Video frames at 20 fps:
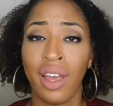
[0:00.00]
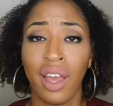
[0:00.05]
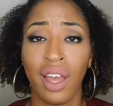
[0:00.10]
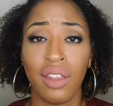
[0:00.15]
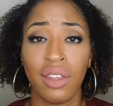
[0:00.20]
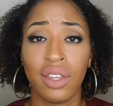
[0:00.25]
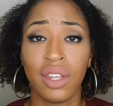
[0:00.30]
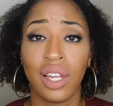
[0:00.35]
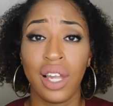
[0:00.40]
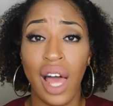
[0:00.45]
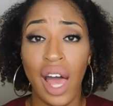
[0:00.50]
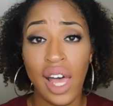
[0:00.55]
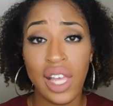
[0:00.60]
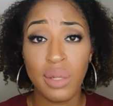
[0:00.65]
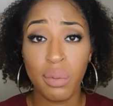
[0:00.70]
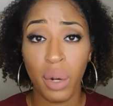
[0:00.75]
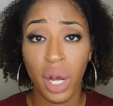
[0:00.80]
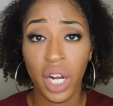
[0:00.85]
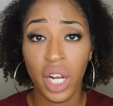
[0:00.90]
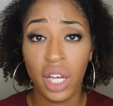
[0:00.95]
And the
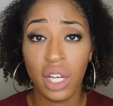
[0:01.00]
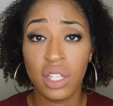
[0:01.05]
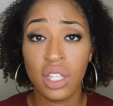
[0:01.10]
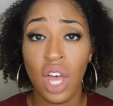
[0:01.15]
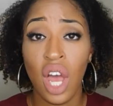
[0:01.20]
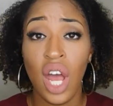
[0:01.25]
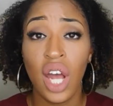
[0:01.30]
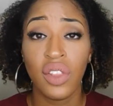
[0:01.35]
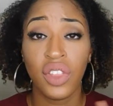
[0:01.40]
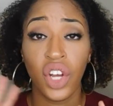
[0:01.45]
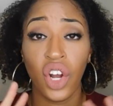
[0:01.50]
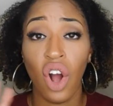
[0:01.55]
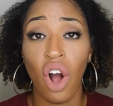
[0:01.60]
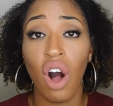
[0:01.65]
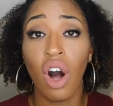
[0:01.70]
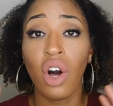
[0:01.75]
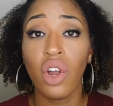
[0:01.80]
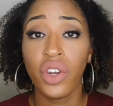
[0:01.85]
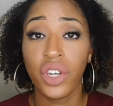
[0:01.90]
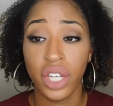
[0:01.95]
last products, they're
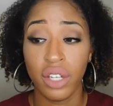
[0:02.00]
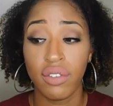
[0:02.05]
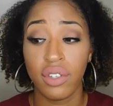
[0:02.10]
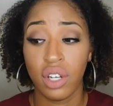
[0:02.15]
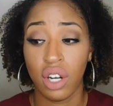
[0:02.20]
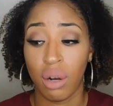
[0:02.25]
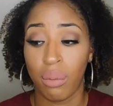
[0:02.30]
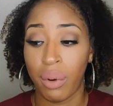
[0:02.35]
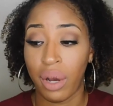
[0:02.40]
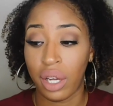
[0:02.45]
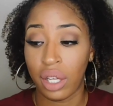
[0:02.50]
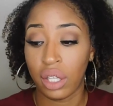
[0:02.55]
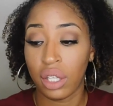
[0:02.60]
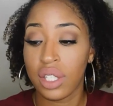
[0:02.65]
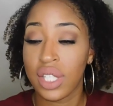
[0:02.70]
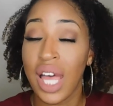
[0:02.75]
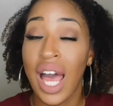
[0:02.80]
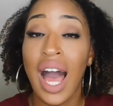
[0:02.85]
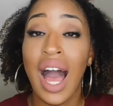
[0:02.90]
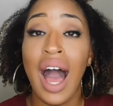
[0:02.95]
all Diva Curl
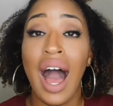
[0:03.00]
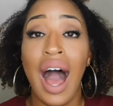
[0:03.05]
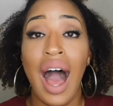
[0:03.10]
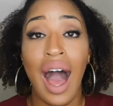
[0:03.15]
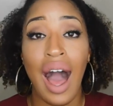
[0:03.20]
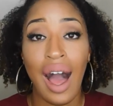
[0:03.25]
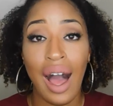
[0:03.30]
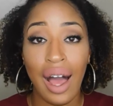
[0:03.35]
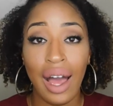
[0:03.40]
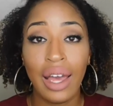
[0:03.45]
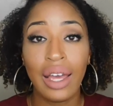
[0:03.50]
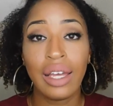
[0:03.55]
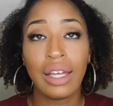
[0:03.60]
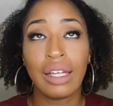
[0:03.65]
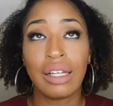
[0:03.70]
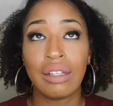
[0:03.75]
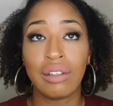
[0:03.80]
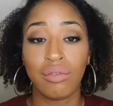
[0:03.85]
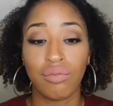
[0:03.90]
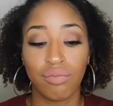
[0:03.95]
products. I,
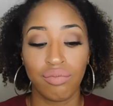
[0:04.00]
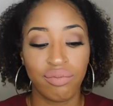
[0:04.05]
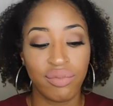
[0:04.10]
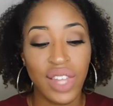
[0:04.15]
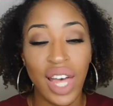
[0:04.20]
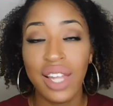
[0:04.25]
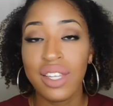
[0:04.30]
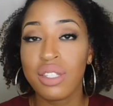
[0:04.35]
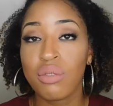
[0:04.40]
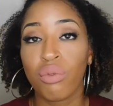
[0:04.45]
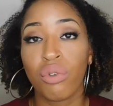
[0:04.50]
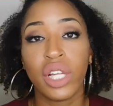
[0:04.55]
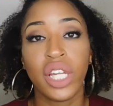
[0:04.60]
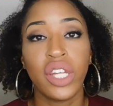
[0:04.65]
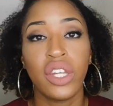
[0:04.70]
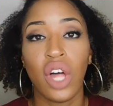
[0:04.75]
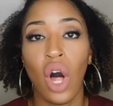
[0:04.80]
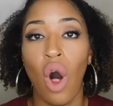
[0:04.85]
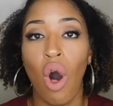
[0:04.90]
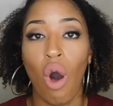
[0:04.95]
that's really
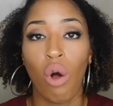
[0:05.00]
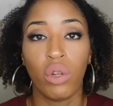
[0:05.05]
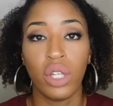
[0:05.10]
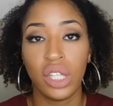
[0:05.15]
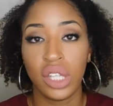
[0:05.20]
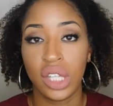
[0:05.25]
the only